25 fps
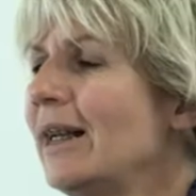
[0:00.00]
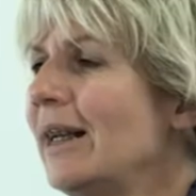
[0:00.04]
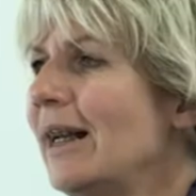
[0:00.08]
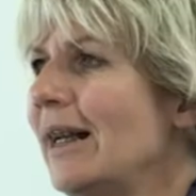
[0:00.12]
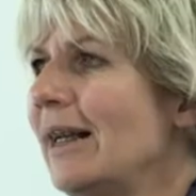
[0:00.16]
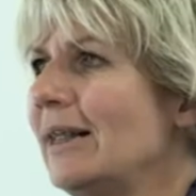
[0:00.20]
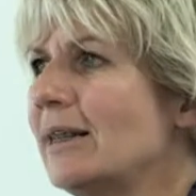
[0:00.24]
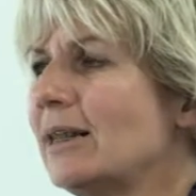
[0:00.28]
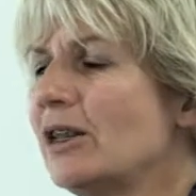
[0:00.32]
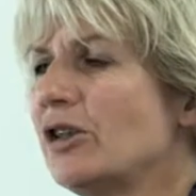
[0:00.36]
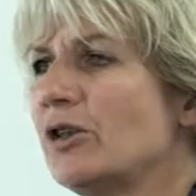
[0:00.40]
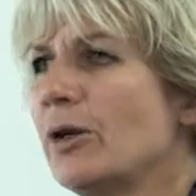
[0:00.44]

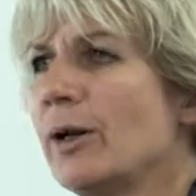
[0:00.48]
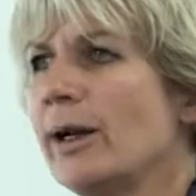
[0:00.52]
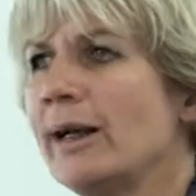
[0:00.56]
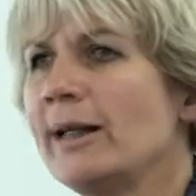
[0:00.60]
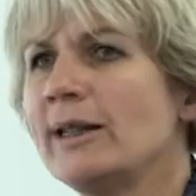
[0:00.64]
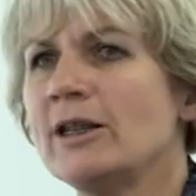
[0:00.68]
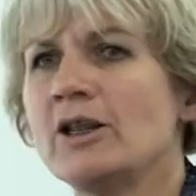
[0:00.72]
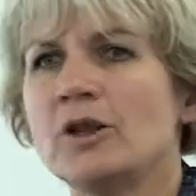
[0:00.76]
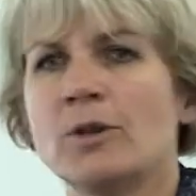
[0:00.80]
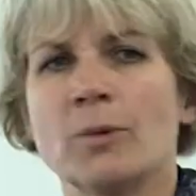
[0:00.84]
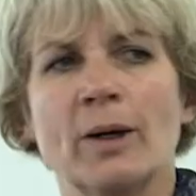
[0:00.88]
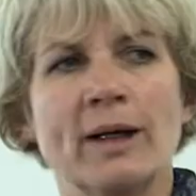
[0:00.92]
it's
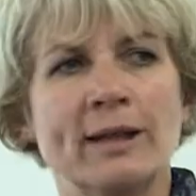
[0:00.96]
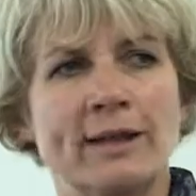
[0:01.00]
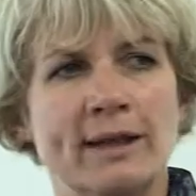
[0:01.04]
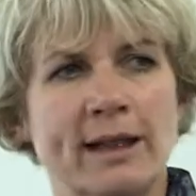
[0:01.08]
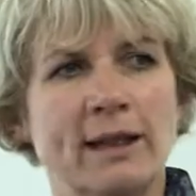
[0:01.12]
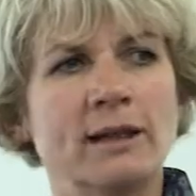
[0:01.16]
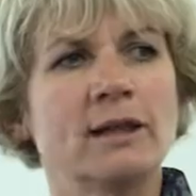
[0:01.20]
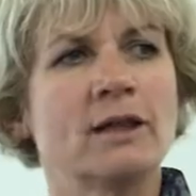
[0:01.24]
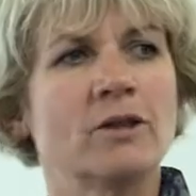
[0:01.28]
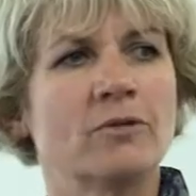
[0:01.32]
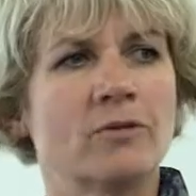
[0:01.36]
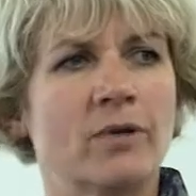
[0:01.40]
trying to
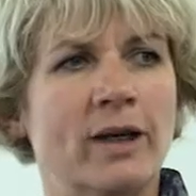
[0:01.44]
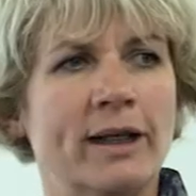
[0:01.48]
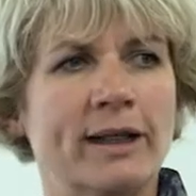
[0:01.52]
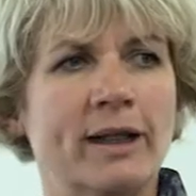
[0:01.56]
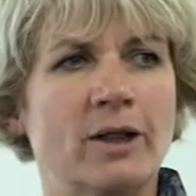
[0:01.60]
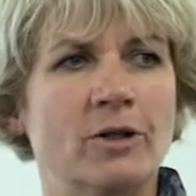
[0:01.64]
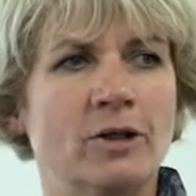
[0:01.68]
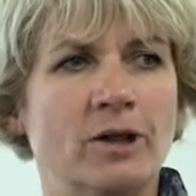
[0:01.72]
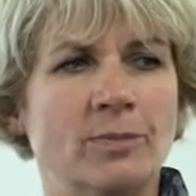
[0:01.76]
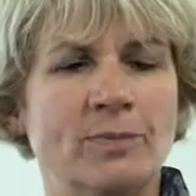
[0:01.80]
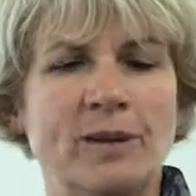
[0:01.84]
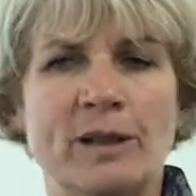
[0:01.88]
identify
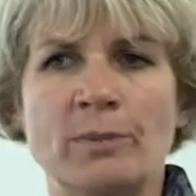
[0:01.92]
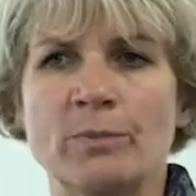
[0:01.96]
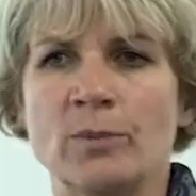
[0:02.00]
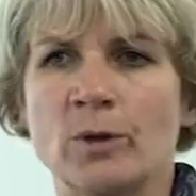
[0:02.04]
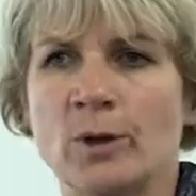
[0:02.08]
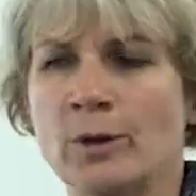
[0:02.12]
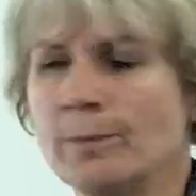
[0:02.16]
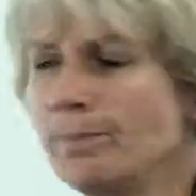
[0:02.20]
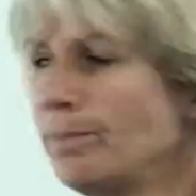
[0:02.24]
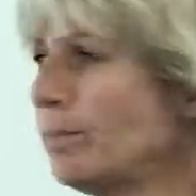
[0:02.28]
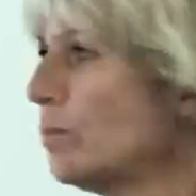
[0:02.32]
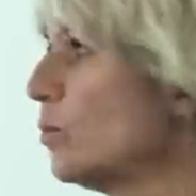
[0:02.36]
those
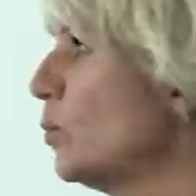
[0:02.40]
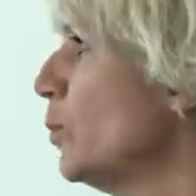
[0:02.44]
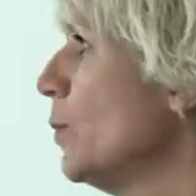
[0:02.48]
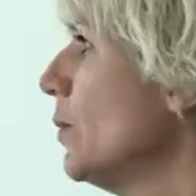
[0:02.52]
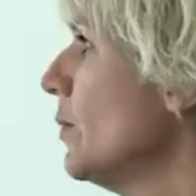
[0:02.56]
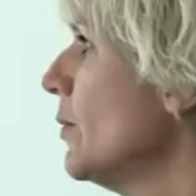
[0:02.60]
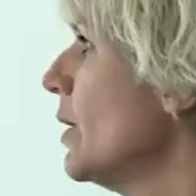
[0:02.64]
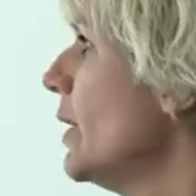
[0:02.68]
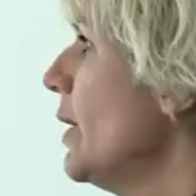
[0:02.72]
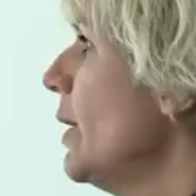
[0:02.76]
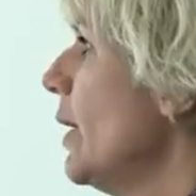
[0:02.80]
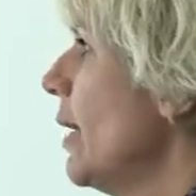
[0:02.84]
people.
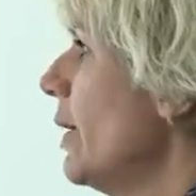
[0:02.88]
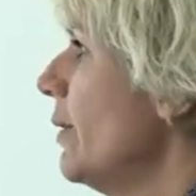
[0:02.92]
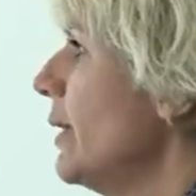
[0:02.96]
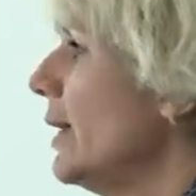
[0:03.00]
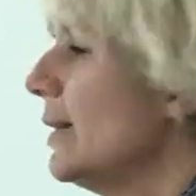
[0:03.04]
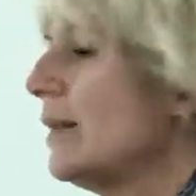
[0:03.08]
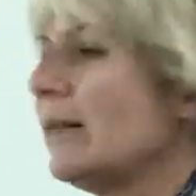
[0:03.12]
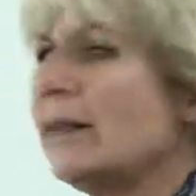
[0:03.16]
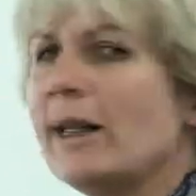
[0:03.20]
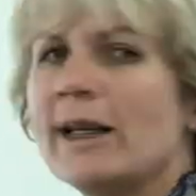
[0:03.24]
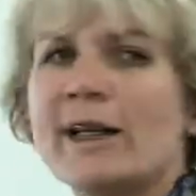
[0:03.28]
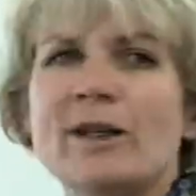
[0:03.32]
And
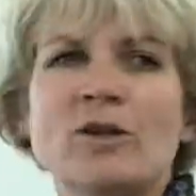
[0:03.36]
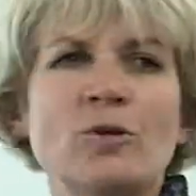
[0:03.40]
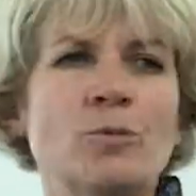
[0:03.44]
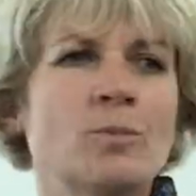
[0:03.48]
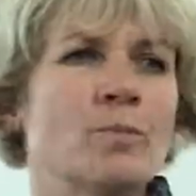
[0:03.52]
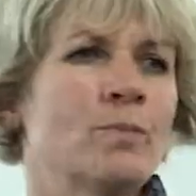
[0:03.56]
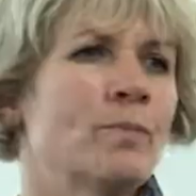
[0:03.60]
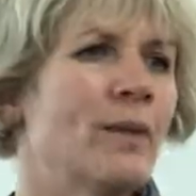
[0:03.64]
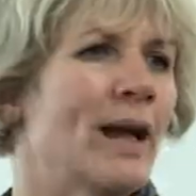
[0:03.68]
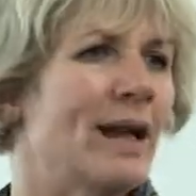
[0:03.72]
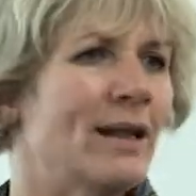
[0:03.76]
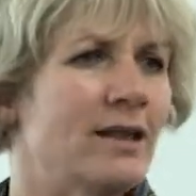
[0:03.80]
there's no
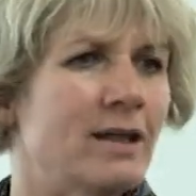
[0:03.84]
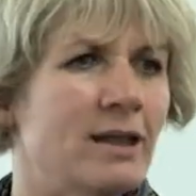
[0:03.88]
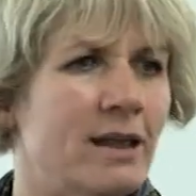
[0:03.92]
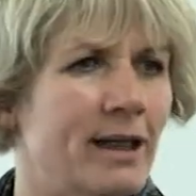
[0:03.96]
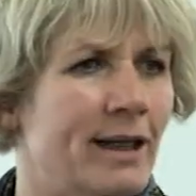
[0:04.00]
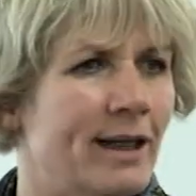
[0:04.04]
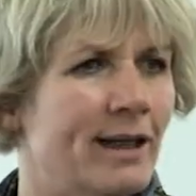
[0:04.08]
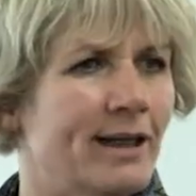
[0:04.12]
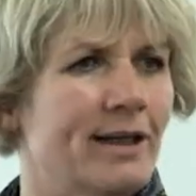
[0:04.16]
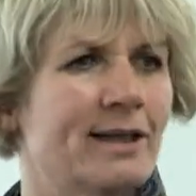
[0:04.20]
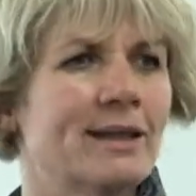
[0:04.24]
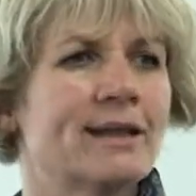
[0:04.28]

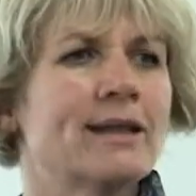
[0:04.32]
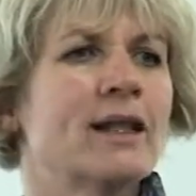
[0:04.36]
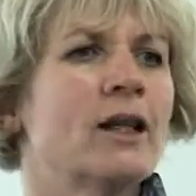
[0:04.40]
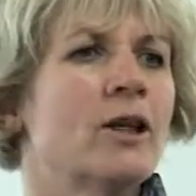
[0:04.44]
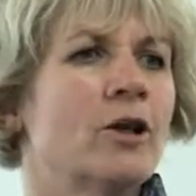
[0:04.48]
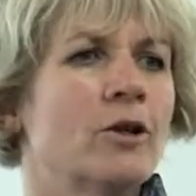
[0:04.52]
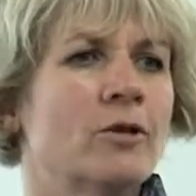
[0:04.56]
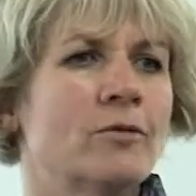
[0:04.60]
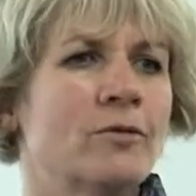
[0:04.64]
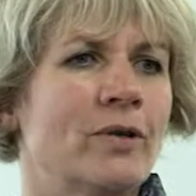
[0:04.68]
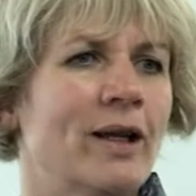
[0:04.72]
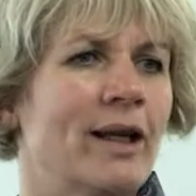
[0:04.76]
magic
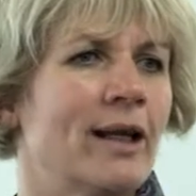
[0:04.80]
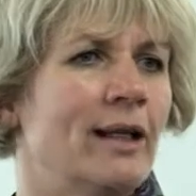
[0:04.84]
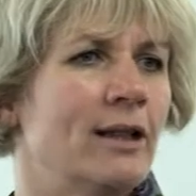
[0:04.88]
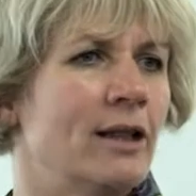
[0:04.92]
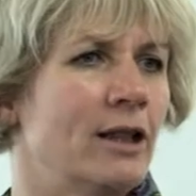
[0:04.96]
survey